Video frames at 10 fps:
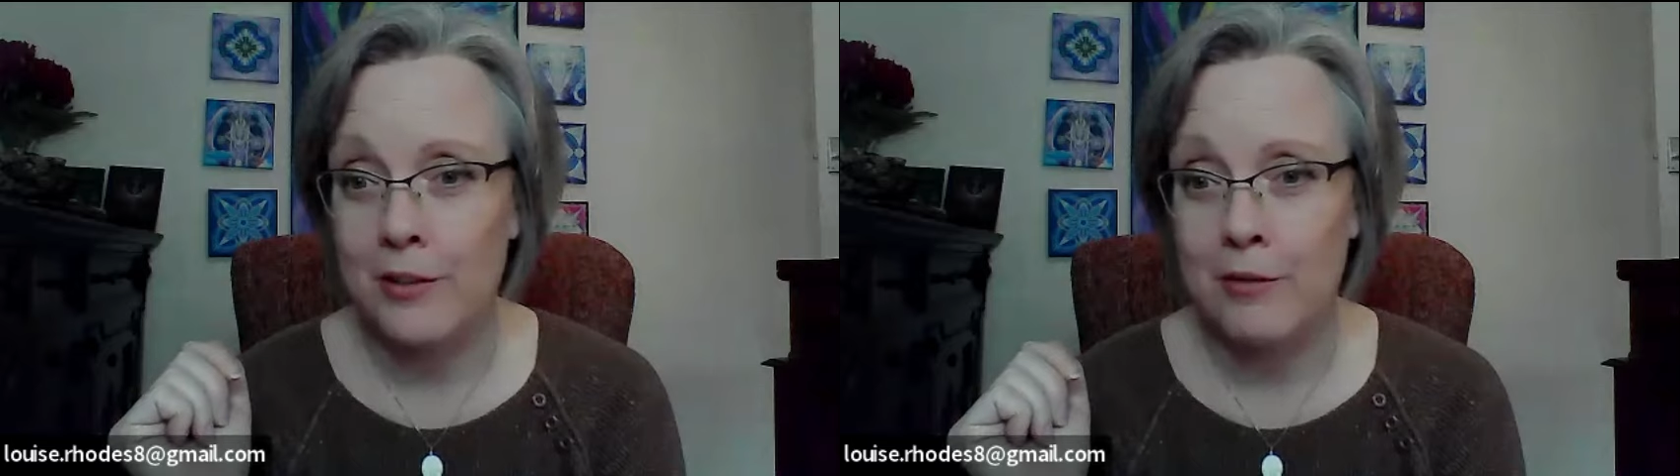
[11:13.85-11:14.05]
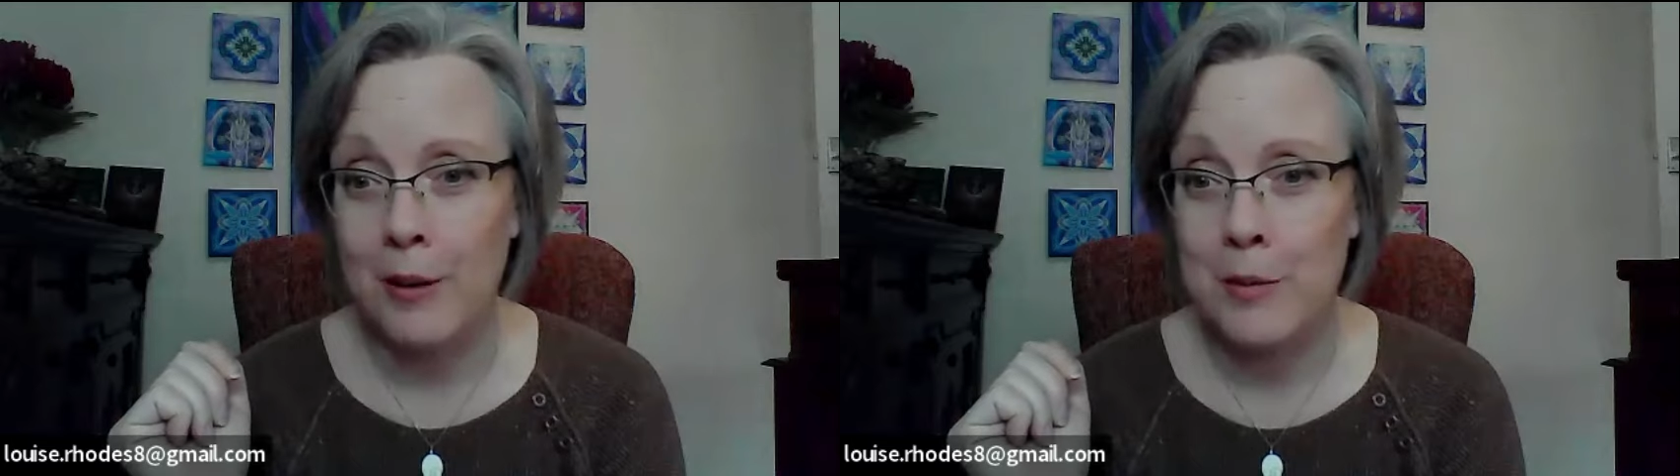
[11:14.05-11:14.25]

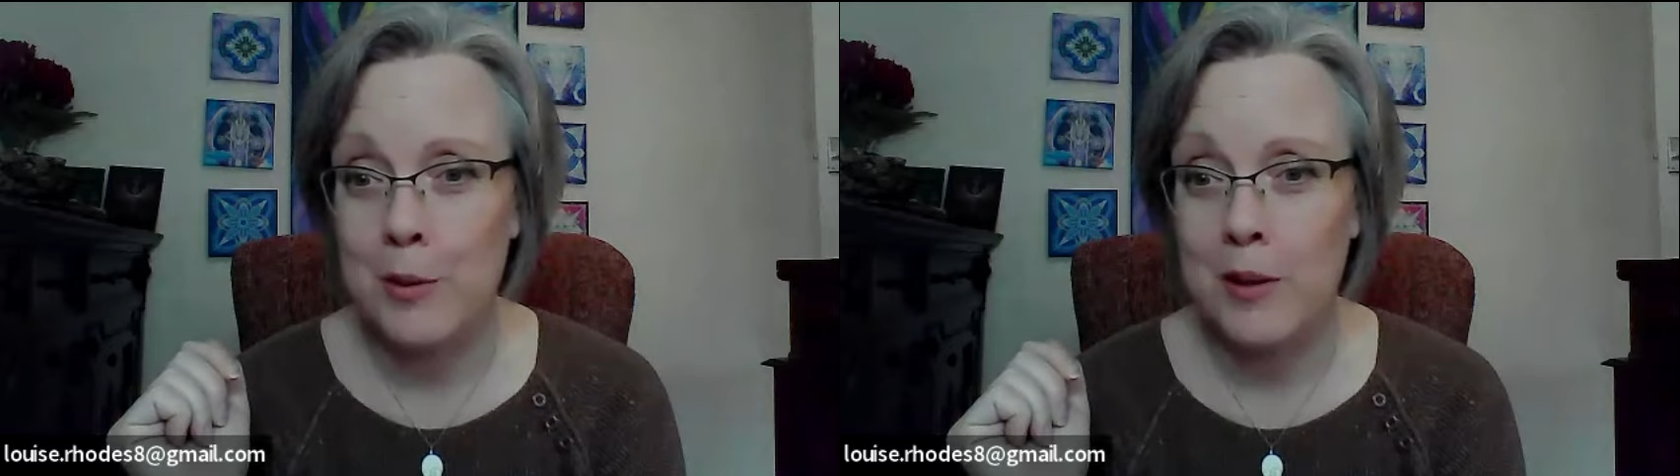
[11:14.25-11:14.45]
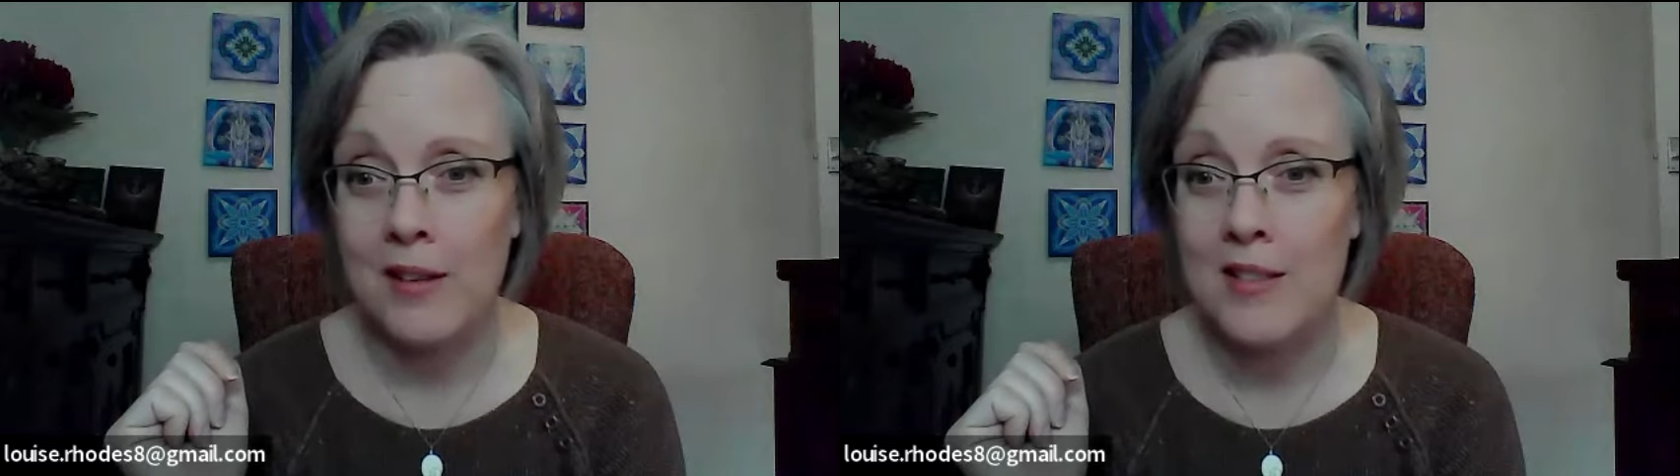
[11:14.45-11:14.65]

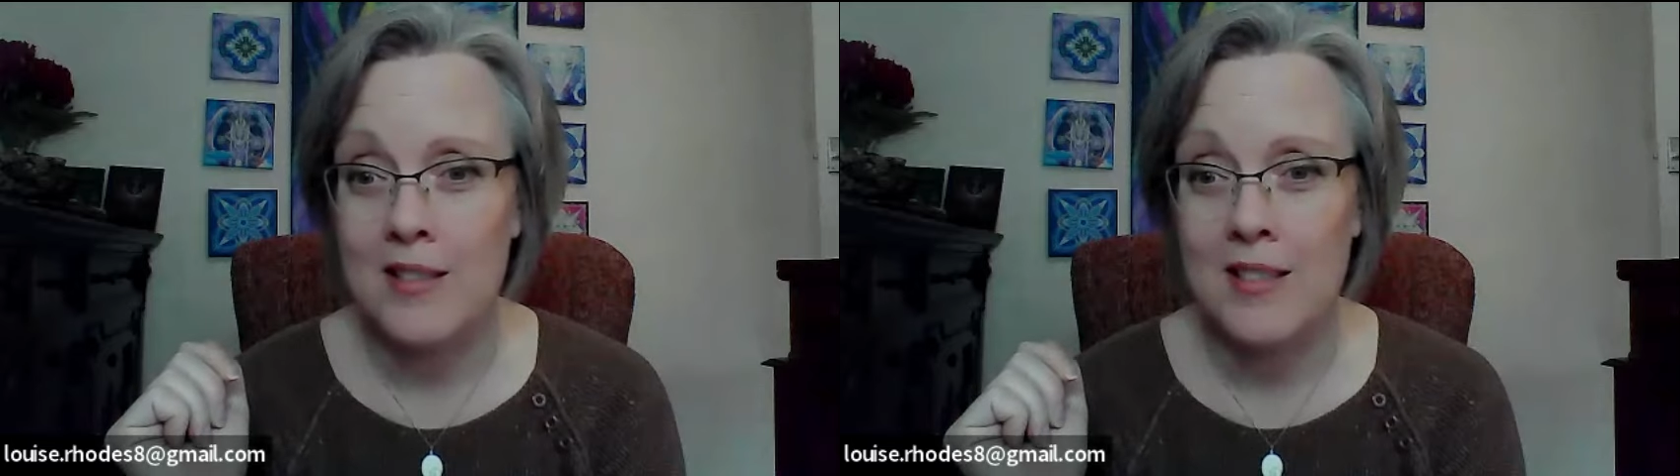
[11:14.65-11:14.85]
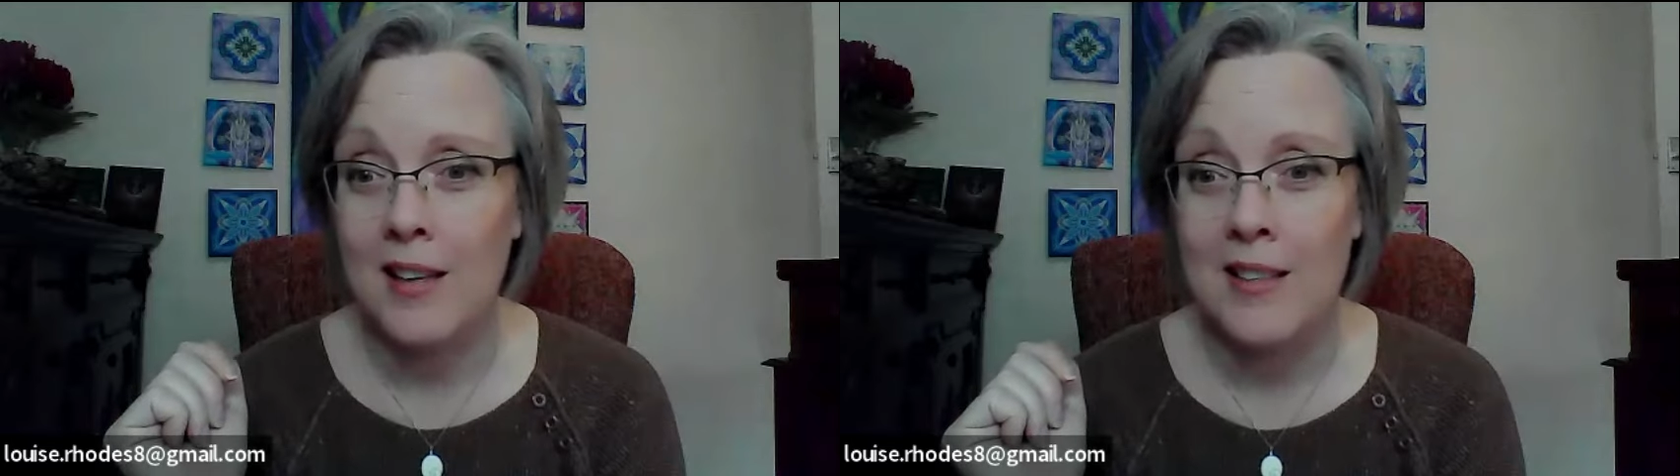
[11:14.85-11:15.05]
grips with
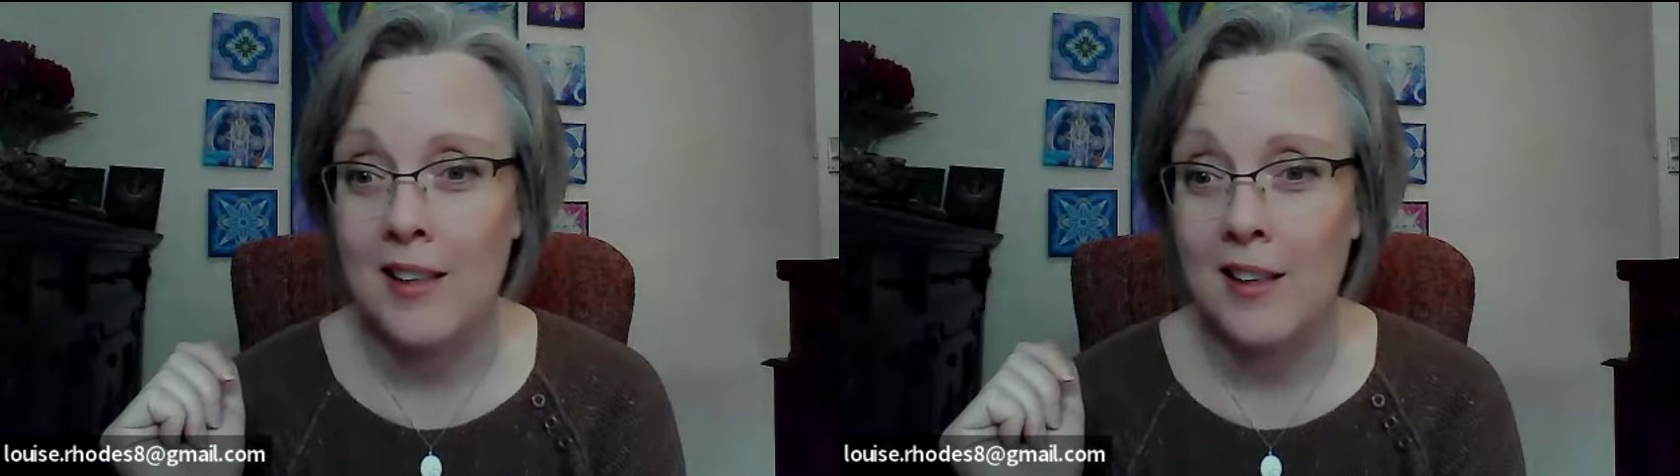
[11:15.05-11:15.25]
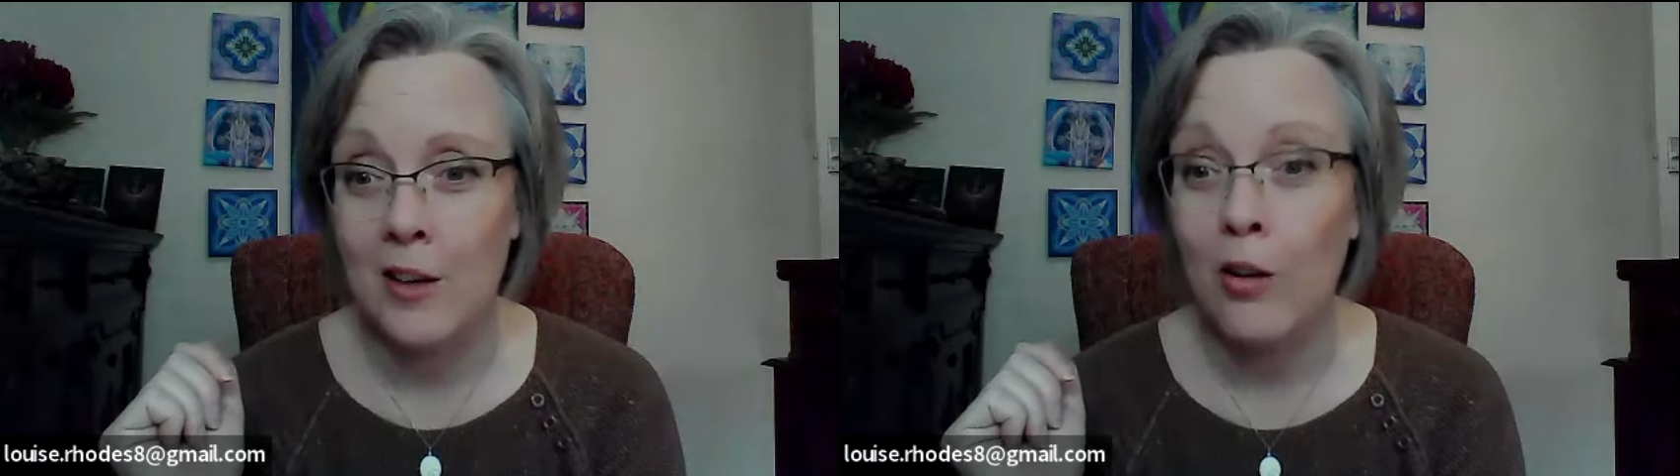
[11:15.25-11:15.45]

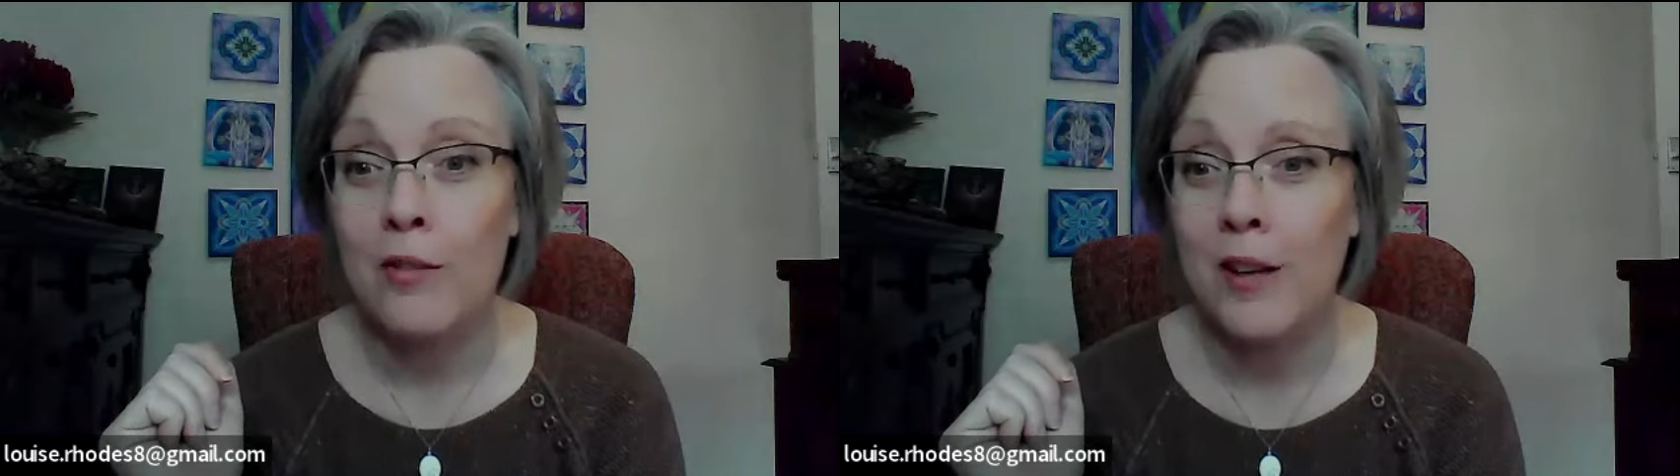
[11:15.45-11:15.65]
understanding a lot